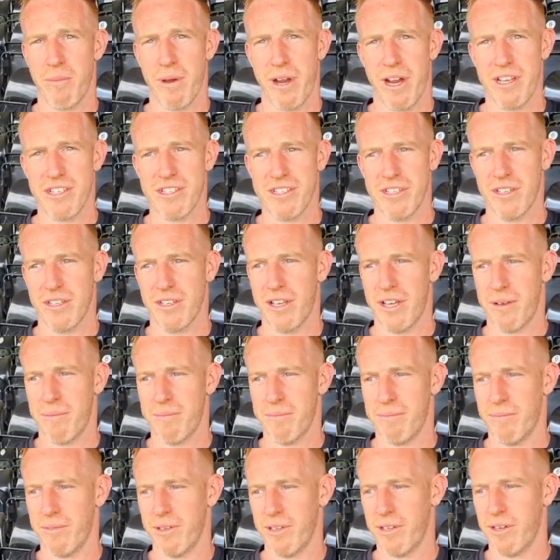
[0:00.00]
person.
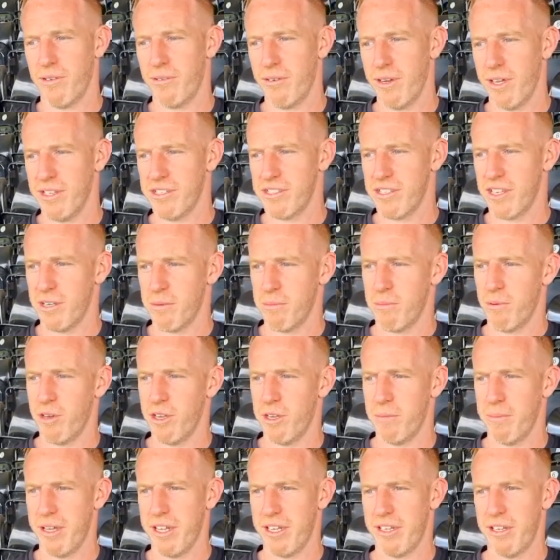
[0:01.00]
Um, I don't really see the
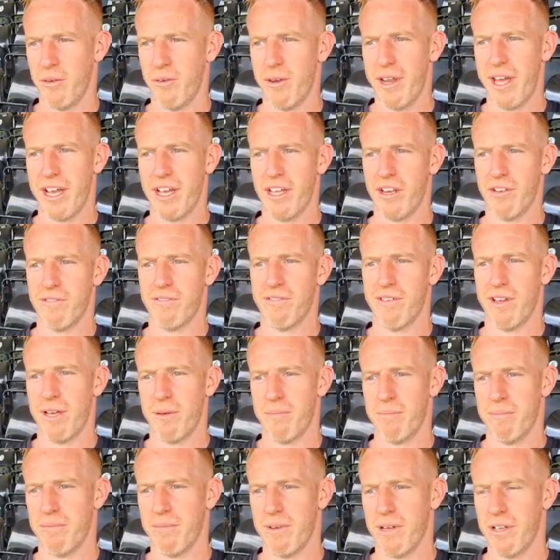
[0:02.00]
point in being too negative.
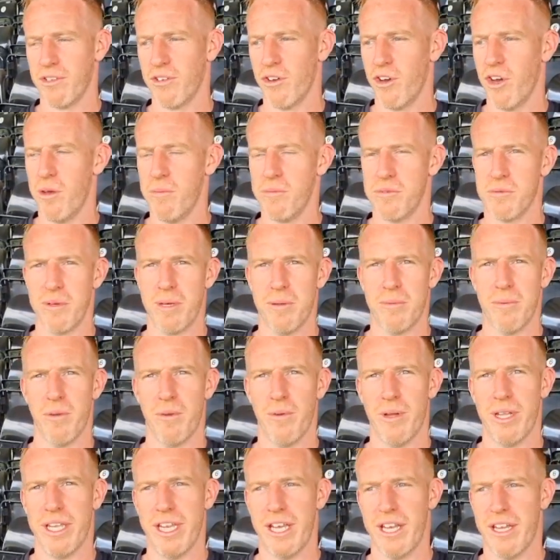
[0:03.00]
Um, at times, people
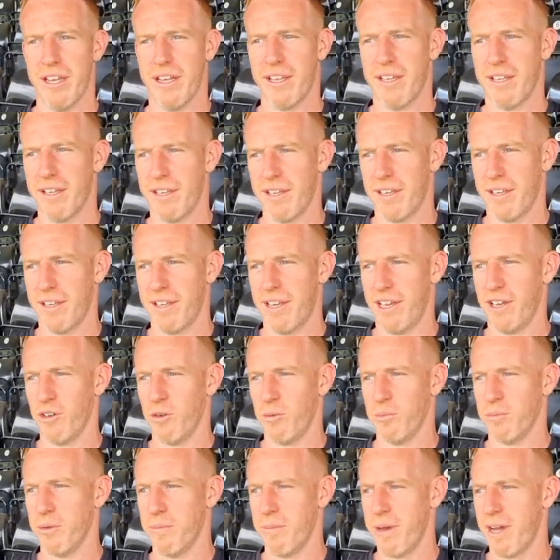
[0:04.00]
will need to kick
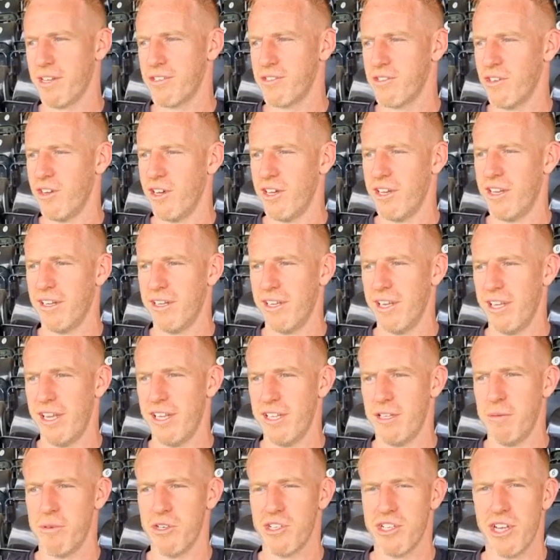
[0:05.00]
up the backside and they
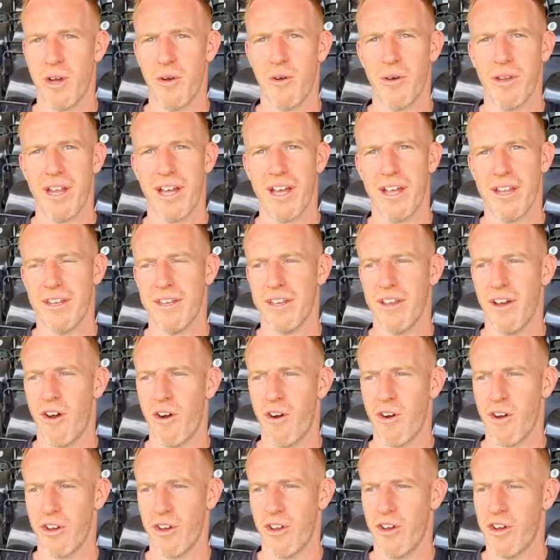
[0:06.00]
need to be shouted at and
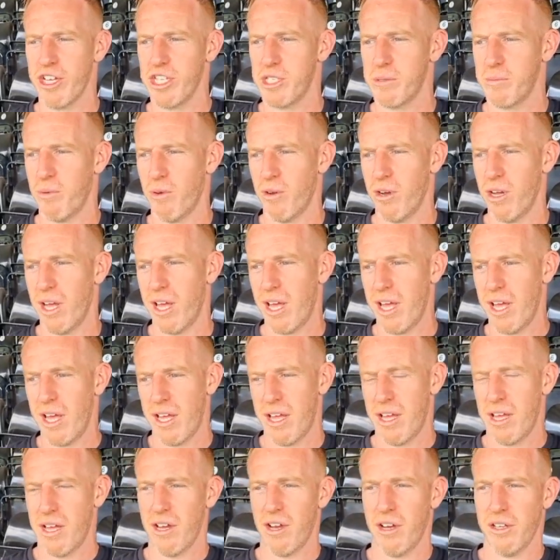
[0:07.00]
organised. But
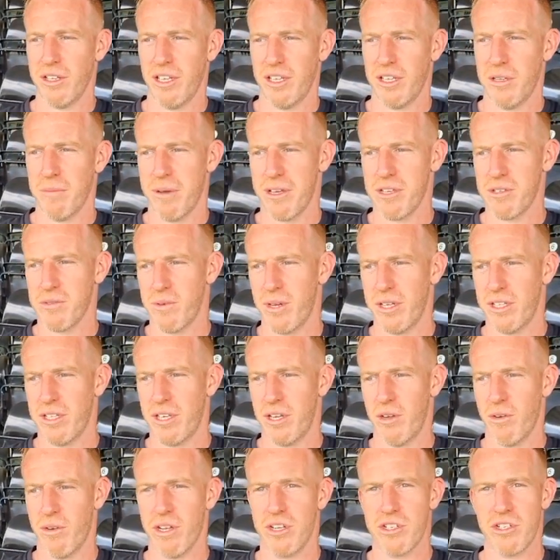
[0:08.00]
I think the best way to
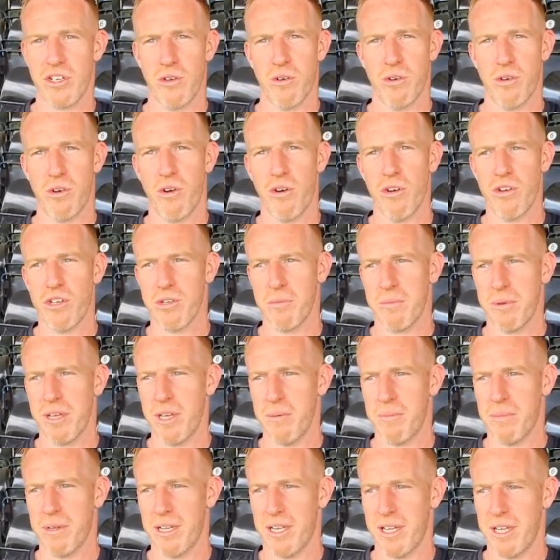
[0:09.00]
do that is through encouraging
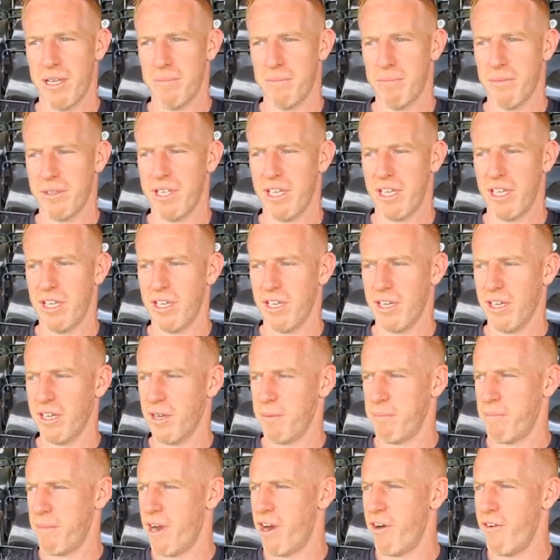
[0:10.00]
people. Um, I think you
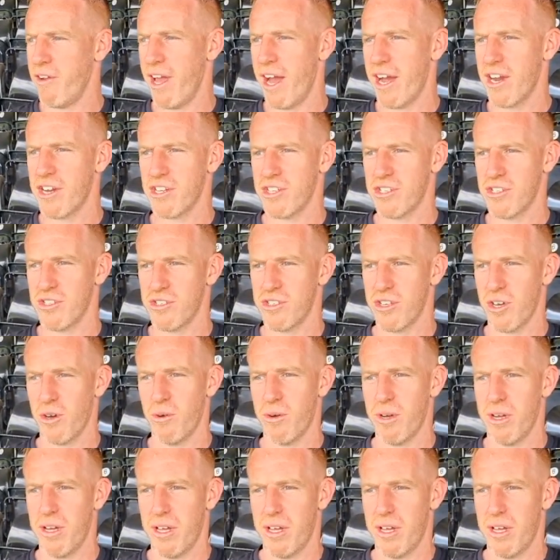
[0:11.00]
get better reactions. So